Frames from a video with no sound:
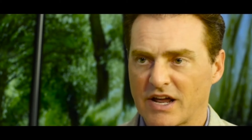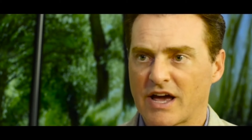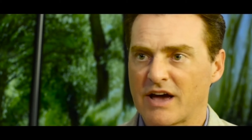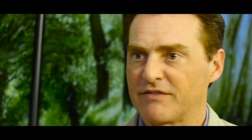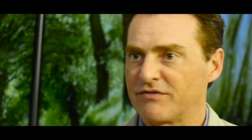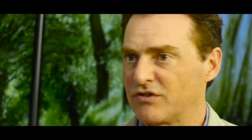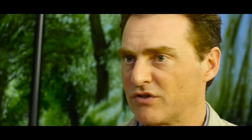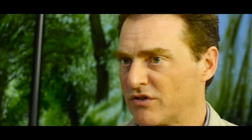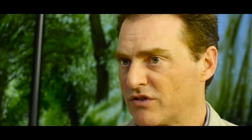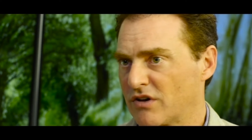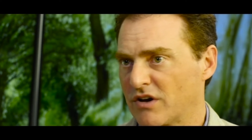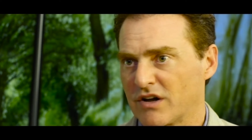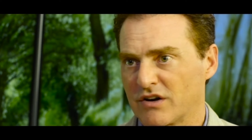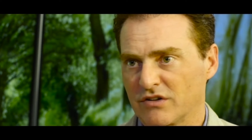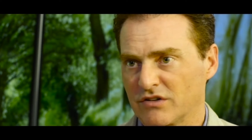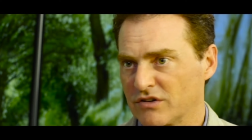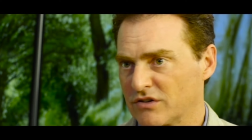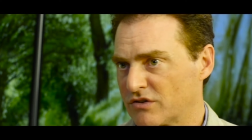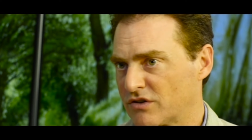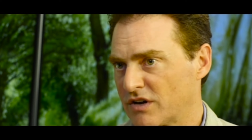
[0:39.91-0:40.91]
afterthought, a
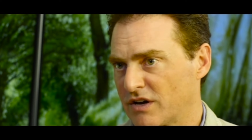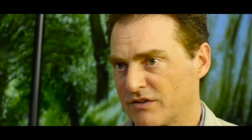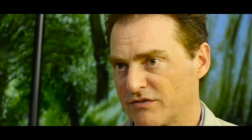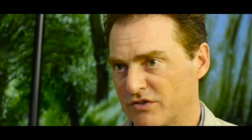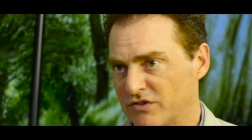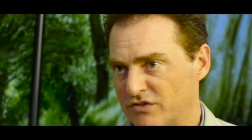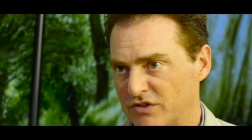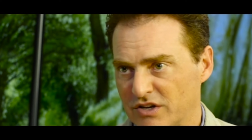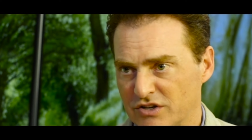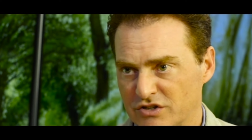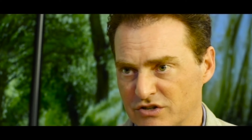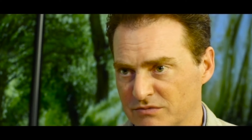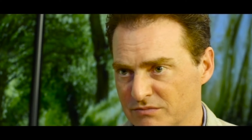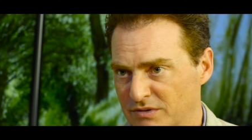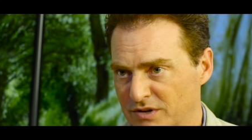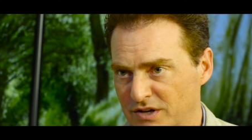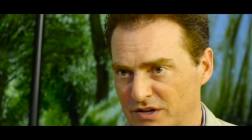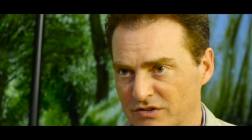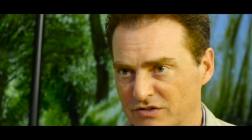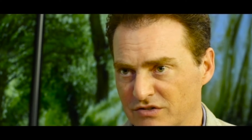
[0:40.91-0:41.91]
little conversation
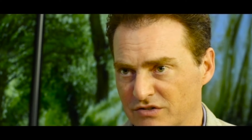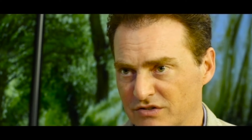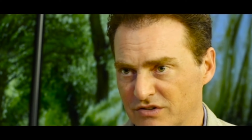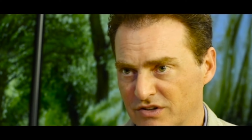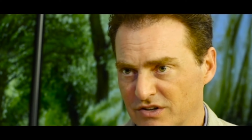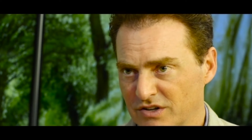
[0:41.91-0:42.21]
piece